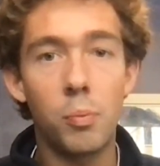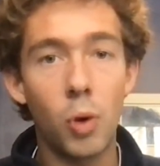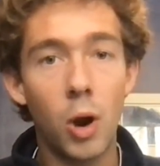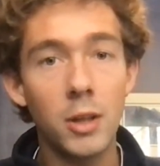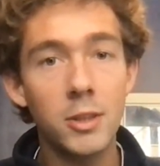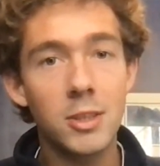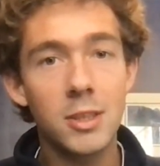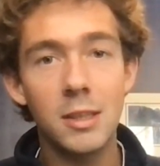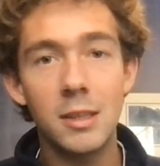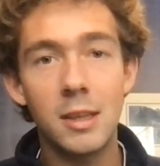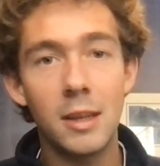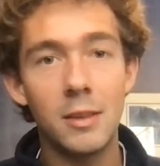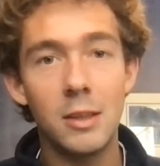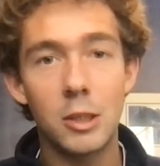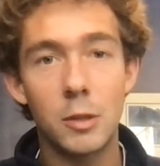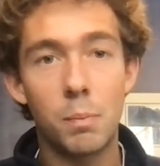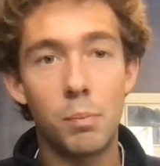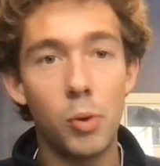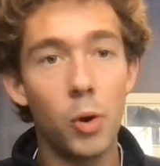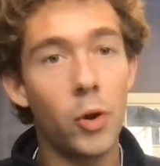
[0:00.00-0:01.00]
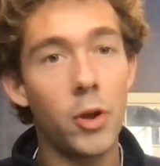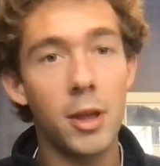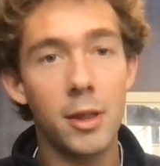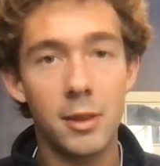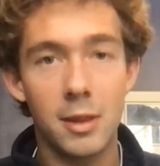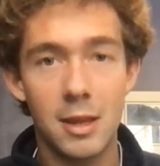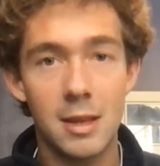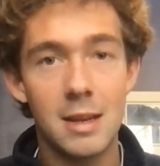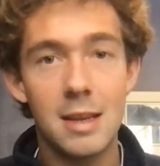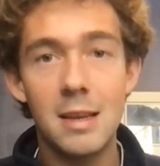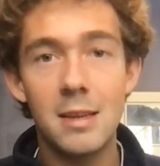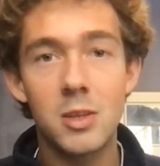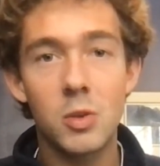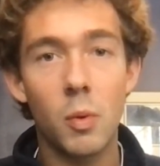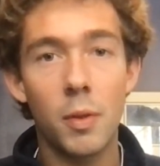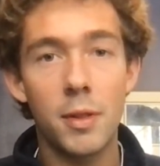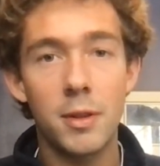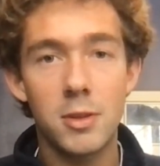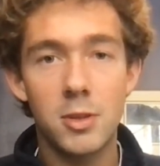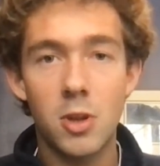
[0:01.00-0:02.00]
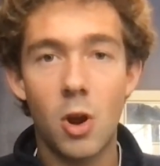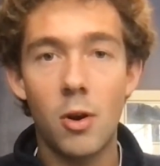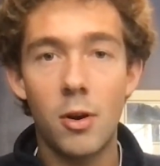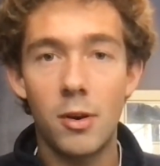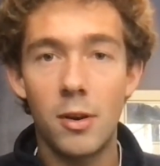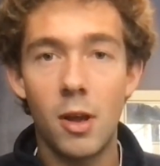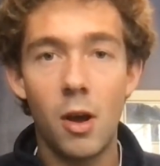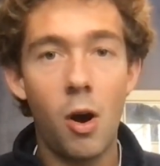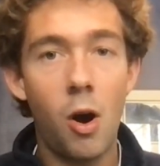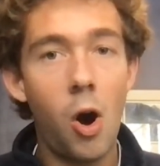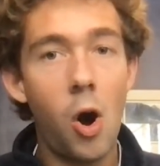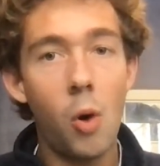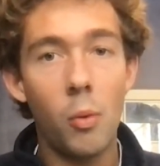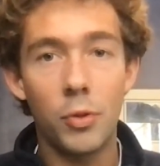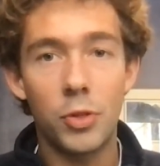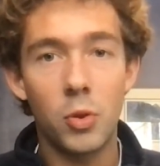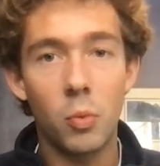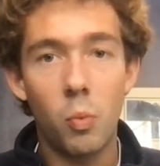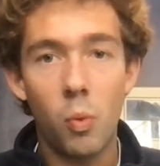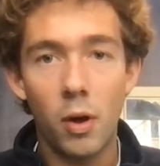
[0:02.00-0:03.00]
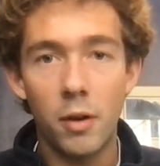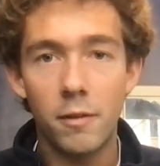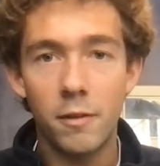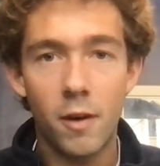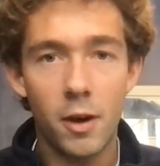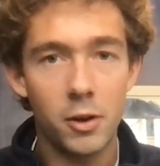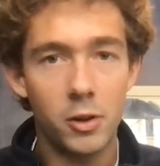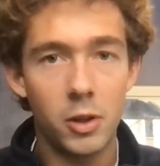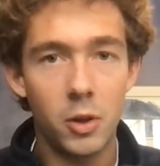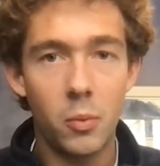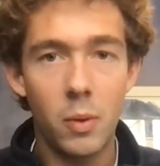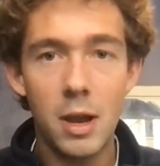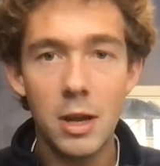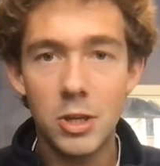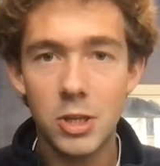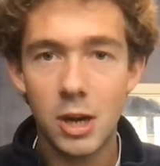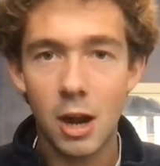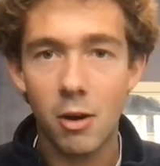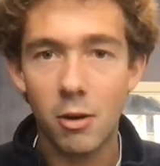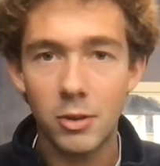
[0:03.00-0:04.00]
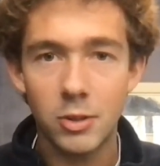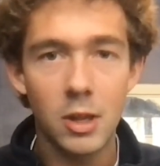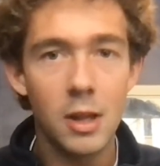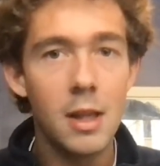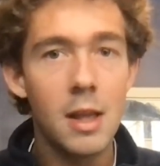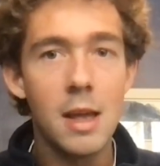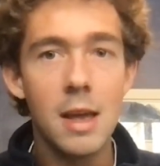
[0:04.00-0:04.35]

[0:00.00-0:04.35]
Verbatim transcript: Brunson did this brilliantly, and he's the one that started it all with the one funnel away challenge.